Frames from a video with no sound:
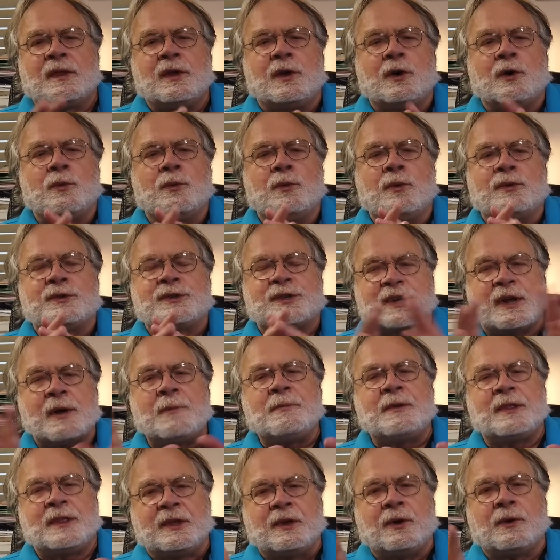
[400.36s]
there were
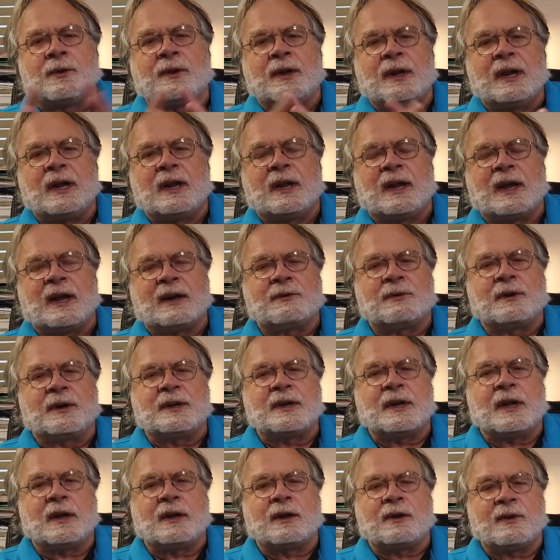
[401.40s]
some of the early
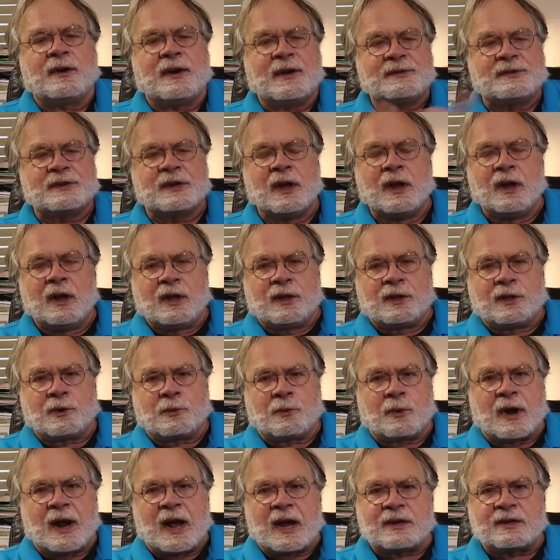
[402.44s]
electric telegraphs,
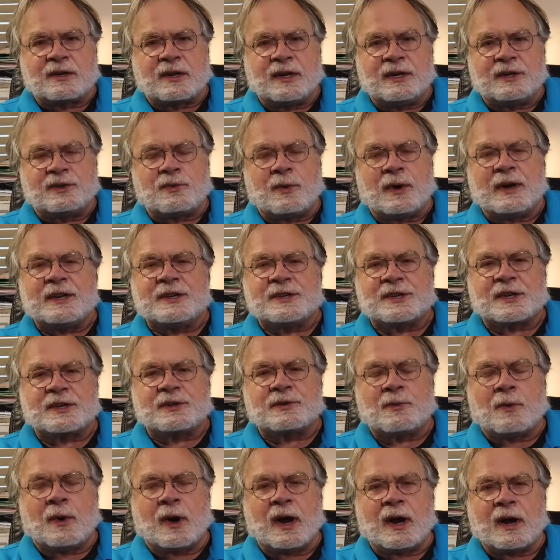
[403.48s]
there were actually
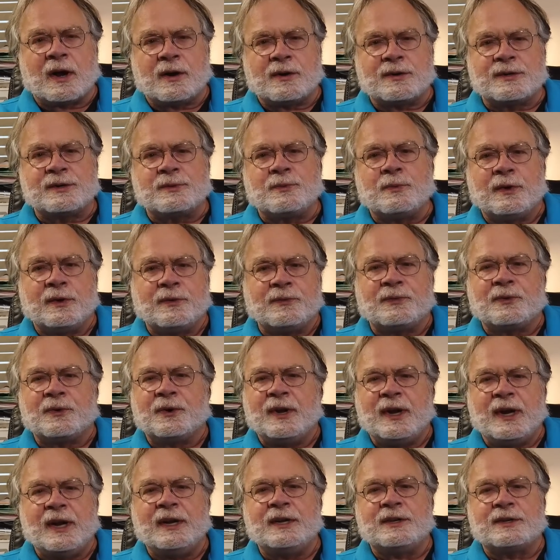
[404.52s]
26 wires, one
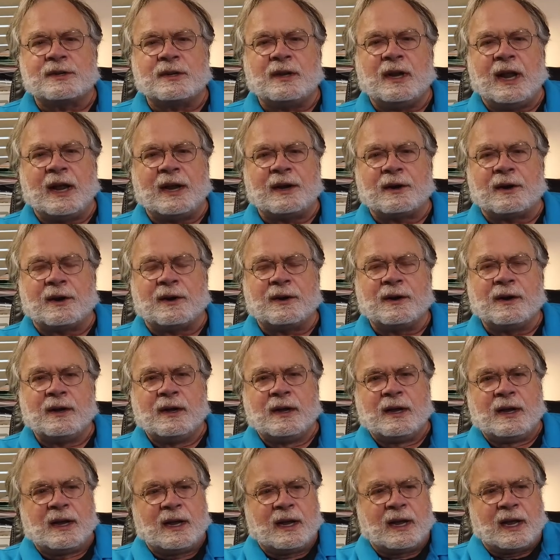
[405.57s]
for each letter
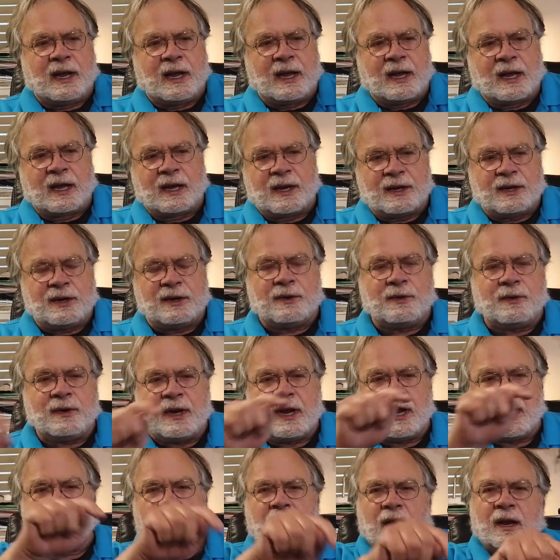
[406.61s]
and you
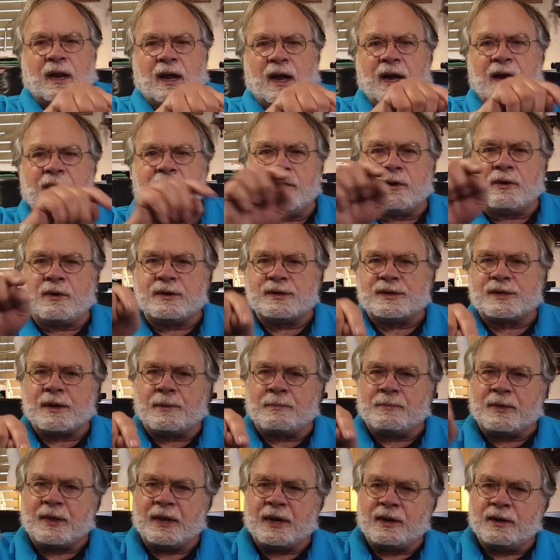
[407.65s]
get a light or
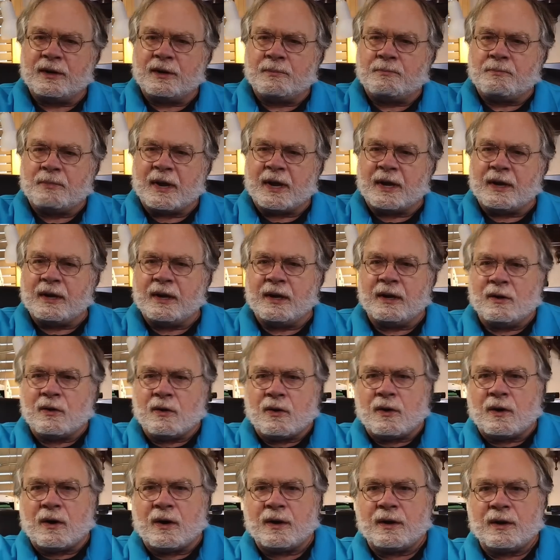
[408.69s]
something depending
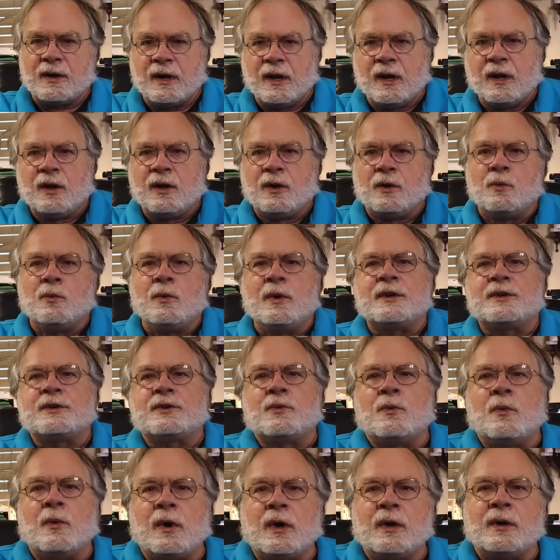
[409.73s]
on
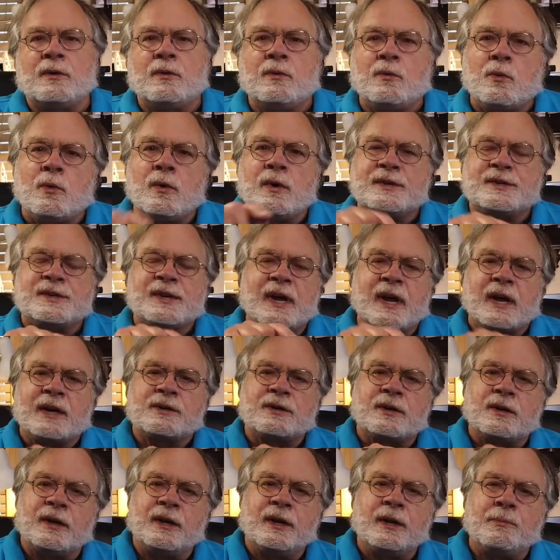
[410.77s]
which one was
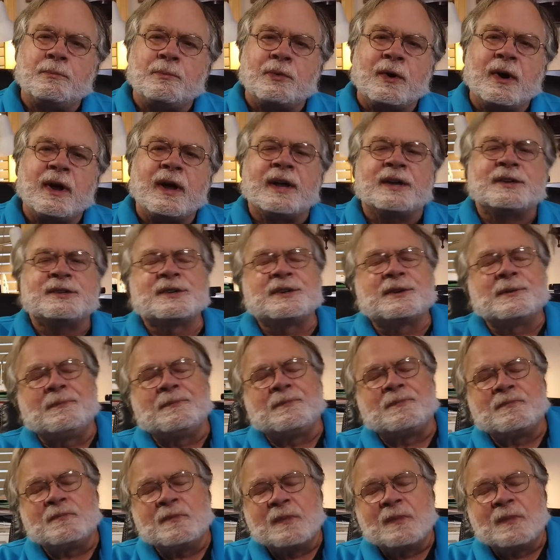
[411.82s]
actually pressed.